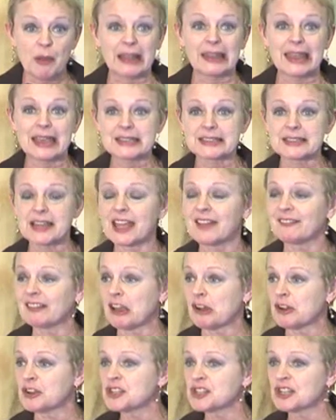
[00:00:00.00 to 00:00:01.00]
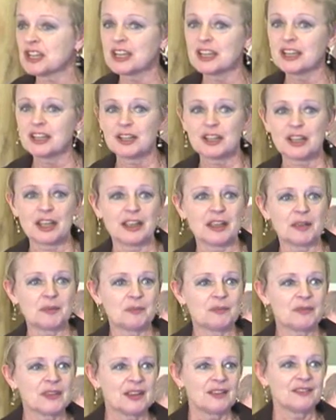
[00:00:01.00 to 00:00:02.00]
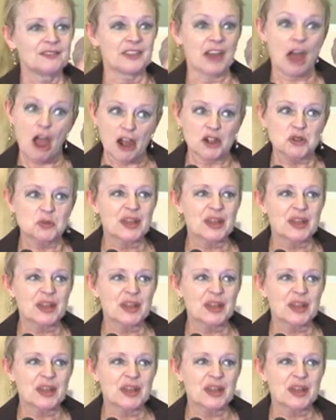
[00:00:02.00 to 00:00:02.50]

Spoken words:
A lesson I have learned the hard